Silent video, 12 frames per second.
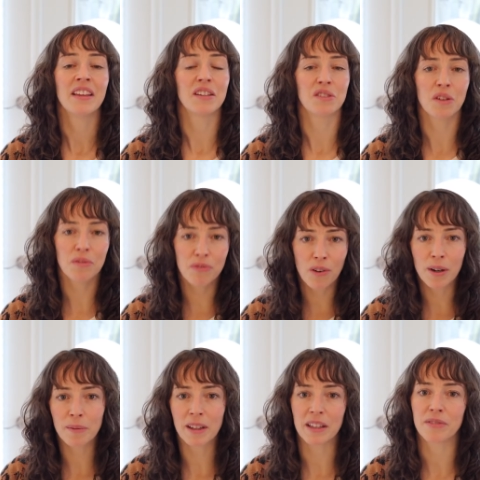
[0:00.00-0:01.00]
There's no
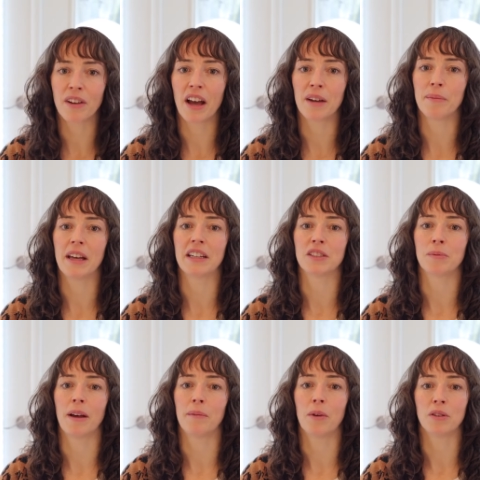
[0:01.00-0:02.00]
formula for how to manage
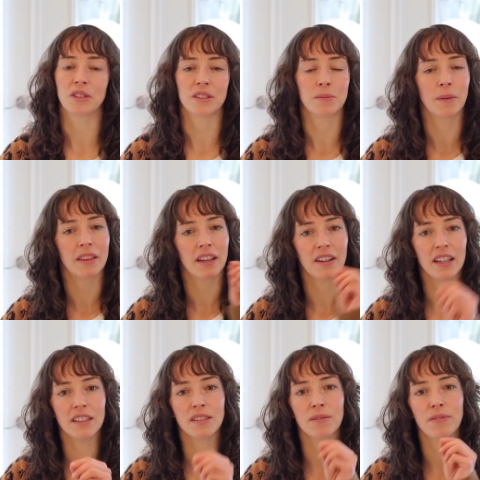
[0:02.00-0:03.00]
my emotions, but there
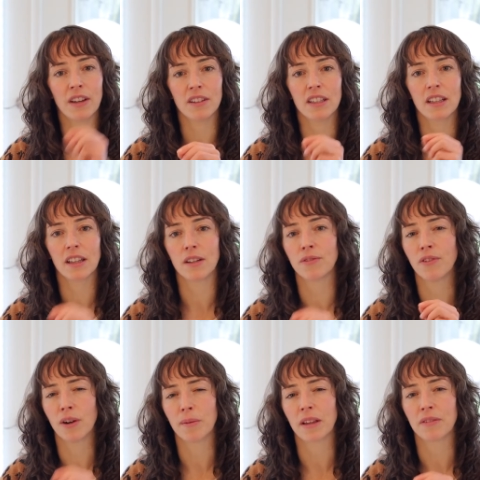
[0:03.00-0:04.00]
is a very clear
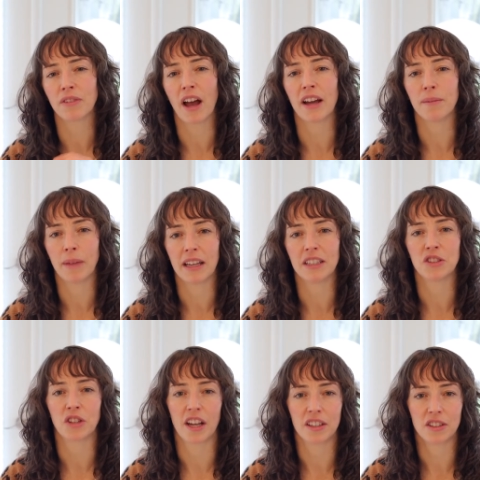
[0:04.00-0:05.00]
formula for how to
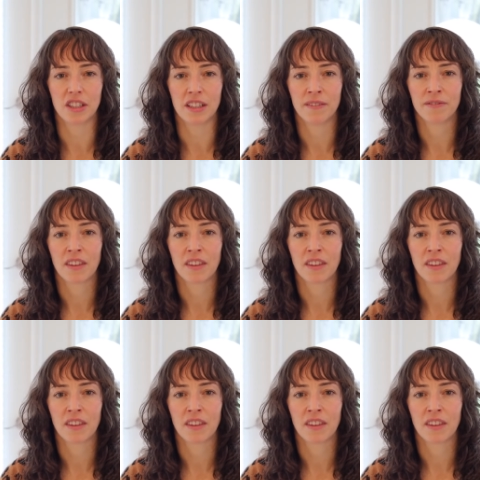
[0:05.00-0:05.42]
manage your energy.